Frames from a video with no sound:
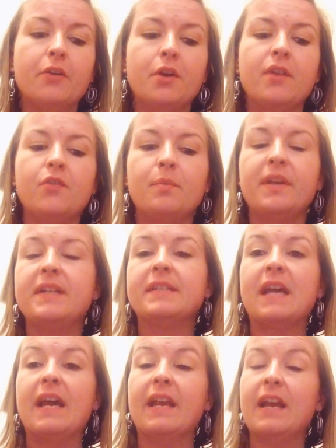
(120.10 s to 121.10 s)
know, everybody's
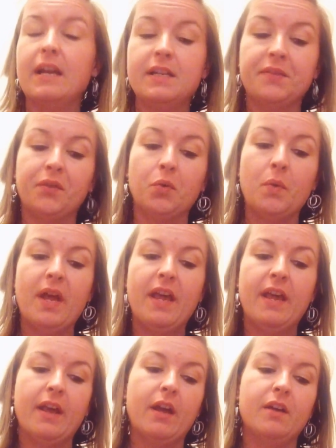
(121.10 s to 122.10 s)
kind of got a different
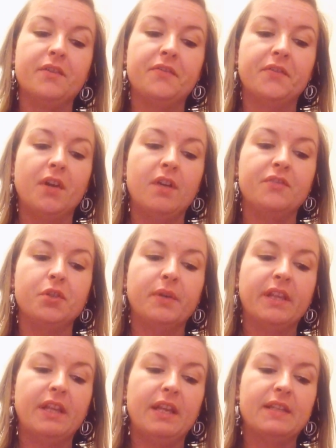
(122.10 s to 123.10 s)
way of
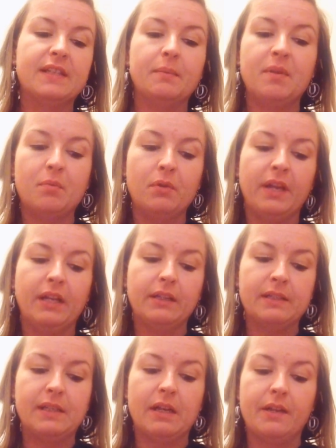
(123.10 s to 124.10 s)
doing things. Some people like
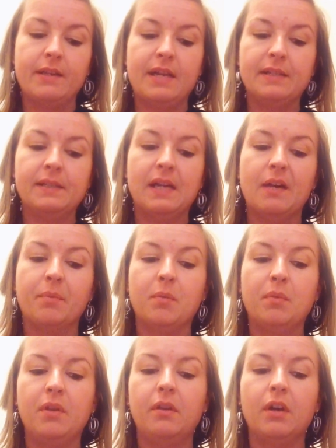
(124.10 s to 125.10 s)
listing on the desktop
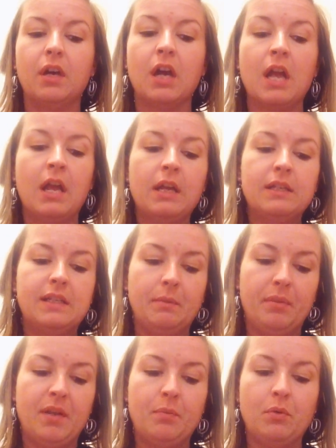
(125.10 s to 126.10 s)
computer.
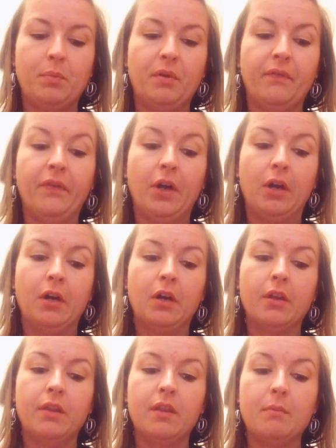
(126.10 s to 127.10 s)
Some people
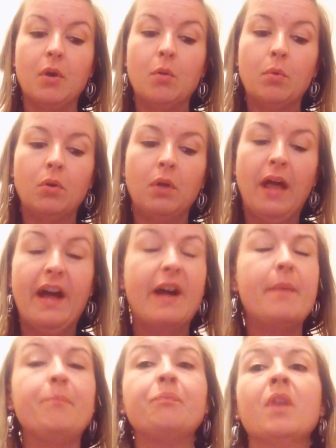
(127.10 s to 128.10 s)
prefer the mobile
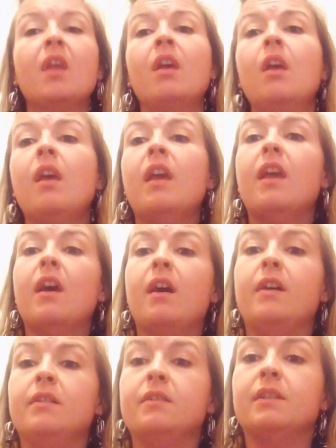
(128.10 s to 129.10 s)
app.
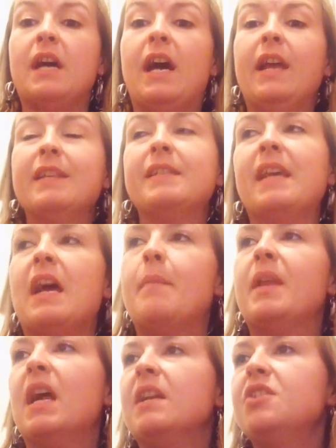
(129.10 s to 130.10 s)
And I can say, I
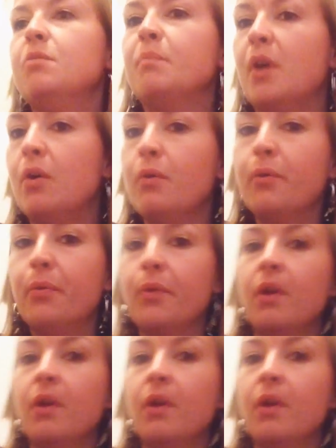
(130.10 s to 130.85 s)
mean, I do both.